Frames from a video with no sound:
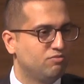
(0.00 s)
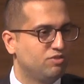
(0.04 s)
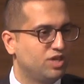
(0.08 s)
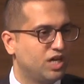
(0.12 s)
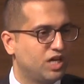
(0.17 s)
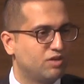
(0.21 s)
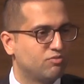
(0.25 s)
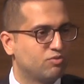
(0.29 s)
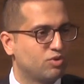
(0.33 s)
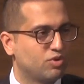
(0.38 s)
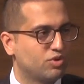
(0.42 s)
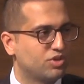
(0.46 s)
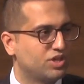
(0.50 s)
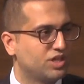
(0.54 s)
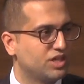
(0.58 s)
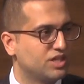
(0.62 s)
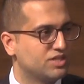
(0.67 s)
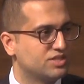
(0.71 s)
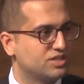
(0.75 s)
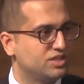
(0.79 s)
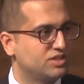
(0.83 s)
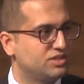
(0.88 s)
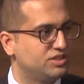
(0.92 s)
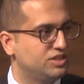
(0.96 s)
we are
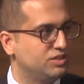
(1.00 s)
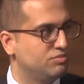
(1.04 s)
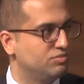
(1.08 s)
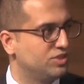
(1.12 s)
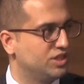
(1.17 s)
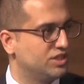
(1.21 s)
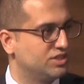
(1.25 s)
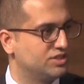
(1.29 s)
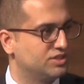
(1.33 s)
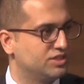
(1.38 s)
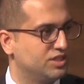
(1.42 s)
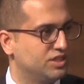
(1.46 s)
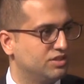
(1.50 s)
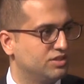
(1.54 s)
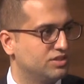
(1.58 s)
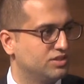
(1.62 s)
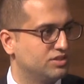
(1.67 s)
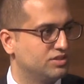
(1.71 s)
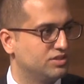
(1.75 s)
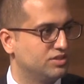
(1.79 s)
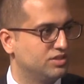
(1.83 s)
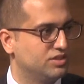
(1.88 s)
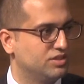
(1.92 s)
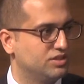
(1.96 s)
working as a team, let's say.
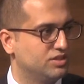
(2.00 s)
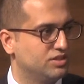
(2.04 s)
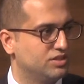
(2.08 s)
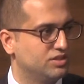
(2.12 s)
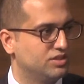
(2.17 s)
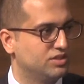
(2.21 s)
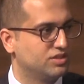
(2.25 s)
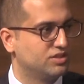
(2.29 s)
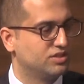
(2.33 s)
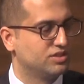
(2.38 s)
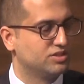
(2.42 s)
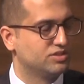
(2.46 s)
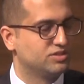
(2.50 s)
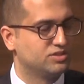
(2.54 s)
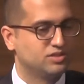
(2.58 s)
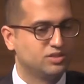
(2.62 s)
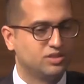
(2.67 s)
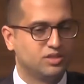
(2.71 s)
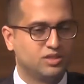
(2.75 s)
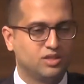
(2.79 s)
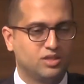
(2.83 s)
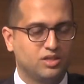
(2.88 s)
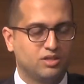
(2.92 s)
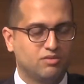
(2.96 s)
Because
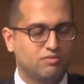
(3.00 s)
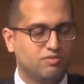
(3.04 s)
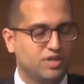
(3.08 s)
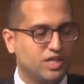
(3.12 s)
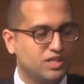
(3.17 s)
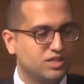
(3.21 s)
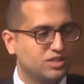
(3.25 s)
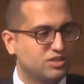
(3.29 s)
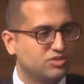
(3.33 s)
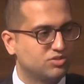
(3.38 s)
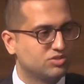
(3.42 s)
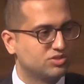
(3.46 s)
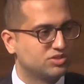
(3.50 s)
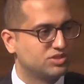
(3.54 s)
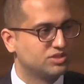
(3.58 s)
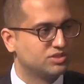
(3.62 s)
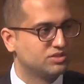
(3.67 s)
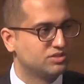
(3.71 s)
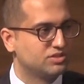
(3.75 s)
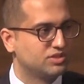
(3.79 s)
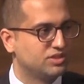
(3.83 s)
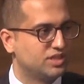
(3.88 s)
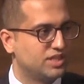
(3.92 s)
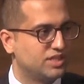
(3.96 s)
when you
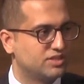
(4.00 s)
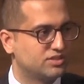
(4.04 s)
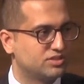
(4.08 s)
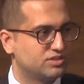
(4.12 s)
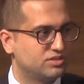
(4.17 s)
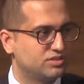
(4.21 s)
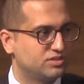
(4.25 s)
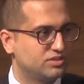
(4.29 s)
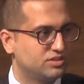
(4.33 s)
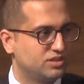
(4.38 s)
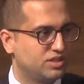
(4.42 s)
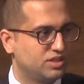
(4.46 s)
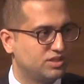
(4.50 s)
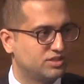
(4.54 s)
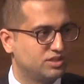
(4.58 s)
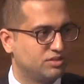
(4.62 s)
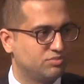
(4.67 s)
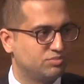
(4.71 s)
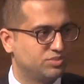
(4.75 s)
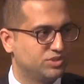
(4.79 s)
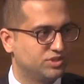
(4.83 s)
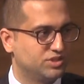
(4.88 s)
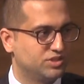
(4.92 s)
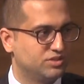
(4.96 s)
consider the last
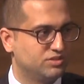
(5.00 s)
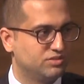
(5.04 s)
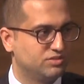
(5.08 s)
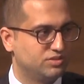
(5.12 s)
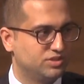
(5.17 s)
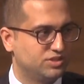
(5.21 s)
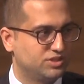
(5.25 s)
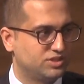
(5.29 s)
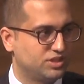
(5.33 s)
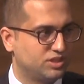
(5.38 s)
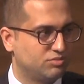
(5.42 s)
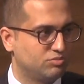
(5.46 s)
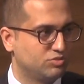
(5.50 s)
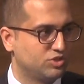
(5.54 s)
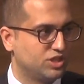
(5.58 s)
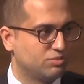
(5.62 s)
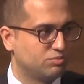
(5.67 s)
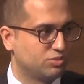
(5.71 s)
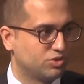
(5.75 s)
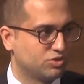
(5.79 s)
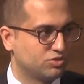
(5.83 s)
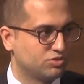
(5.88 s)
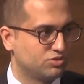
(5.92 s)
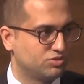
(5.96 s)
example, Istanbul
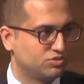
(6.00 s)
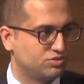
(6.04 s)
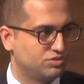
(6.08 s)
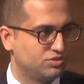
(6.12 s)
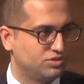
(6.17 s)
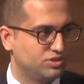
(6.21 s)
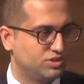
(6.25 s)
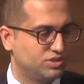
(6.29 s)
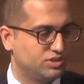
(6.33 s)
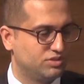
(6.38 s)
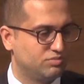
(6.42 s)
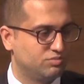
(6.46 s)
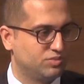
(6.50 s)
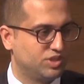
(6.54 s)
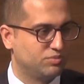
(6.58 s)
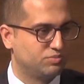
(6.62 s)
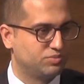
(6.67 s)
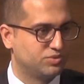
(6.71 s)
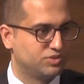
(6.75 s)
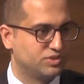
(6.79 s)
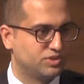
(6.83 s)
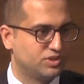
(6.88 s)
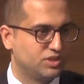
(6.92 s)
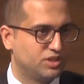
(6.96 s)
Airport
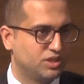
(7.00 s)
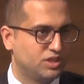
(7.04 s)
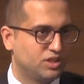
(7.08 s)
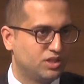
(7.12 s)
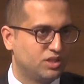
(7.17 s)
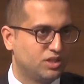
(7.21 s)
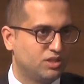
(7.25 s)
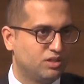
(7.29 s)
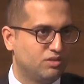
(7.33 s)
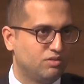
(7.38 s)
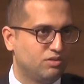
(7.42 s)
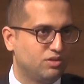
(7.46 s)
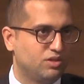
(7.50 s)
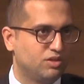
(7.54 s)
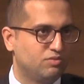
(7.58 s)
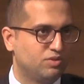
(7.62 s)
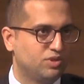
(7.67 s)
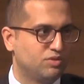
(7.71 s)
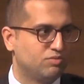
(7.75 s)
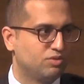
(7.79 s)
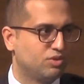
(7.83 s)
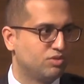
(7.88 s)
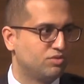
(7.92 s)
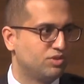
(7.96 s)
map,
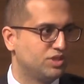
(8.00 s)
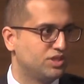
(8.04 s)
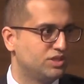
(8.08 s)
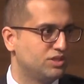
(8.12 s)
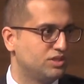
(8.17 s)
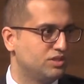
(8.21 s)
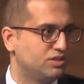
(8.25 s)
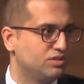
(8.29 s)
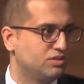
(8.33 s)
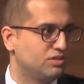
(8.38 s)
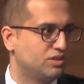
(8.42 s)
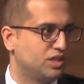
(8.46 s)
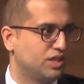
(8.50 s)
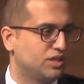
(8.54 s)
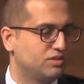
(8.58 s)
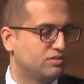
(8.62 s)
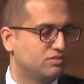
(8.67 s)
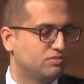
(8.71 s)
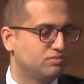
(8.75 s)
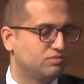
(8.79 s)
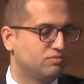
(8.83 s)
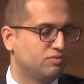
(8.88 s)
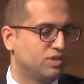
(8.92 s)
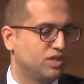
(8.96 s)
we were ready like
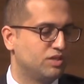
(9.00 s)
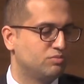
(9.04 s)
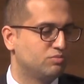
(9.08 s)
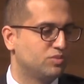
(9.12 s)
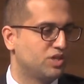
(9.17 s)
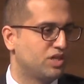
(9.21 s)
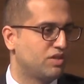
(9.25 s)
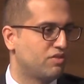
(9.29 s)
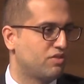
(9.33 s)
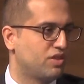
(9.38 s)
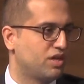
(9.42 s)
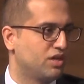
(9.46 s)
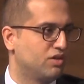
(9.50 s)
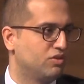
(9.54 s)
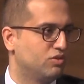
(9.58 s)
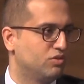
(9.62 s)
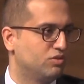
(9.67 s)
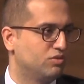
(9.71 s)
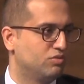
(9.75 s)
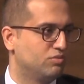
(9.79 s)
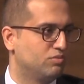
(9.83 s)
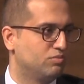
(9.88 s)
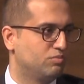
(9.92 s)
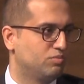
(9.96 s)
1 month
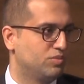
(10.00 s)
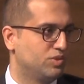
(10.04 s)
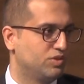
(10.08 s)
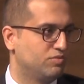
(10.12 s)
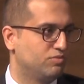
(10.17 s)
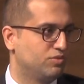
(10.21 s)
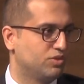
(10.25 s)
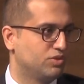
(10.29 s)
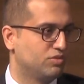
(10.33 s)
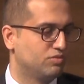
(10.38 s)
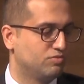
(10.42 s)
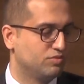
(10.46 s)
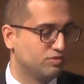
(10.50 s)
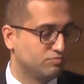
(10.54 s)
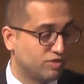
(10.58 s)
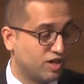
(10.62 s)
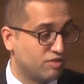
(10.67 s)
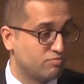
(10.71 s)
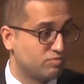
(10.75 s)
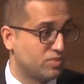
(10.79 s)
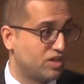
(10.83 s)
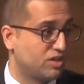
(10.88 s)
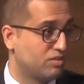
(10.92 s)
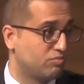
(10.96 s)
ago, before
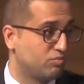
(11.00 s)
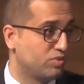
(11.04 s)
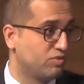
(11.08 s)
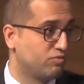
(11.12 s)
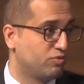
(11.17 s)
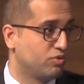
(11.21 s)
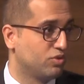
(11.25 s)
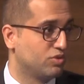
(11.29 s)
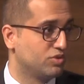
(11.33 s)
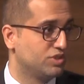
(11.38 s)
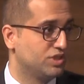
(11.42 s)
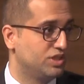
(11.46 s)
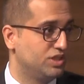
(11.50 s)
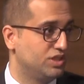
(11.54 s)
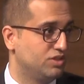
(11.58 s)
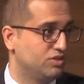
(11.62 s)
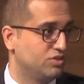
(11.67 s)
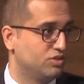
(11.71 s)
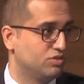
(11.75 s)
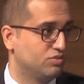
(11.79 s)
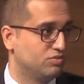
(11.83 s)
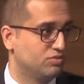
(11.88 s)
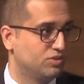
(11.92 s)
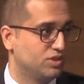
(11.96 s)

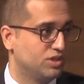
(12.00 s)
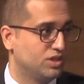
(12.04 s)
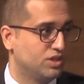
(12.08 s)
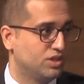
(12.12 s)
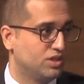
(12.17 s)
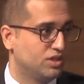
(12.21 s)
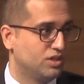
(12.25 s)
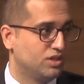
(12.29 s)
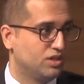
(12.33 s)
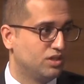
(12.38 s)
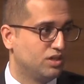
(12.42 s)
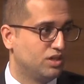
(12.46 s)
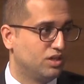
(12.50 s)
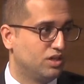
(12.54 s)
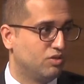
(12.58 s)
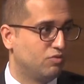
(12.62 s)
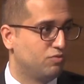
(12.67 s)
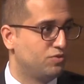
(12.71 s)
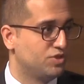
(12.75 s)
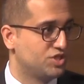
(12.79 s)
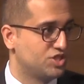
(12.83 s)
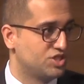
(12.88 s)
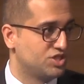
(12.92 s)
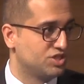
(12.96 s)
the
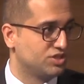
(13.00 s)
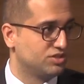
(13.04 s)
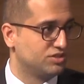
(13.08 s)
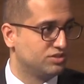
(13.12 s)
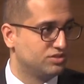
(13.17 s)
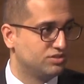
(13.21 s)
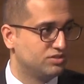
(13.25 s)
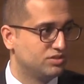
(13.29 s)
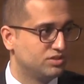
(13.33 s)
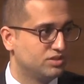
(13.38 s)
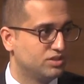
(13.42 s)
official